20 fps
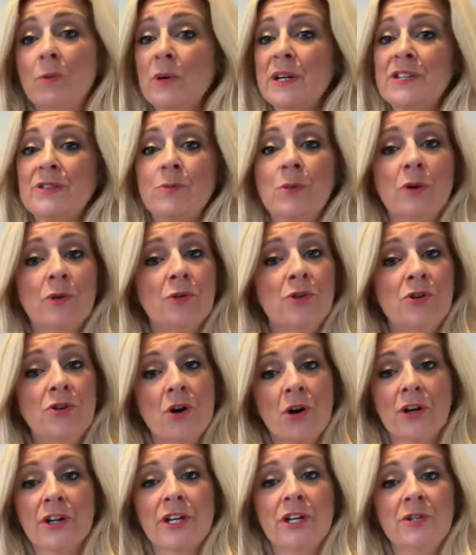We will
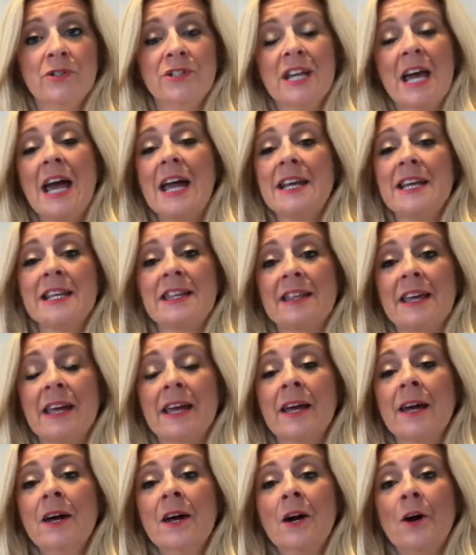not use
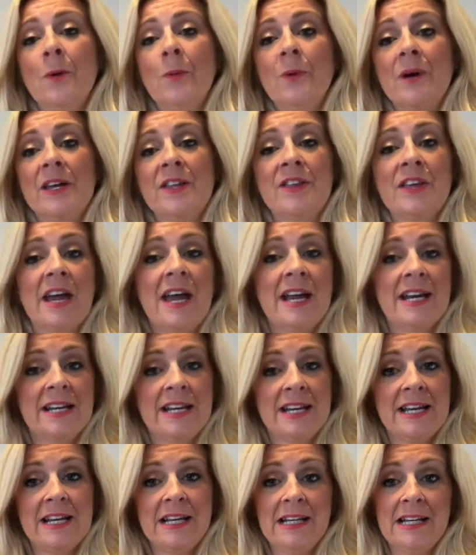anything with
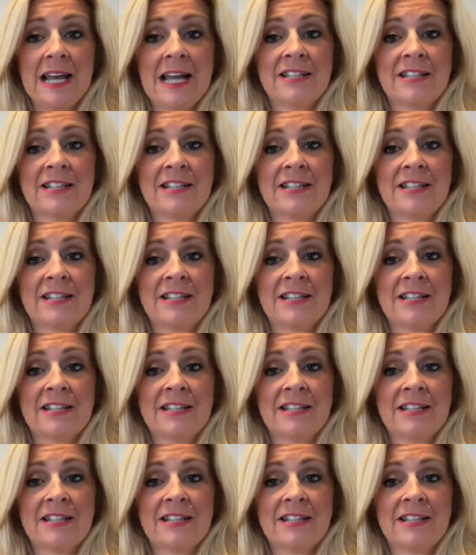any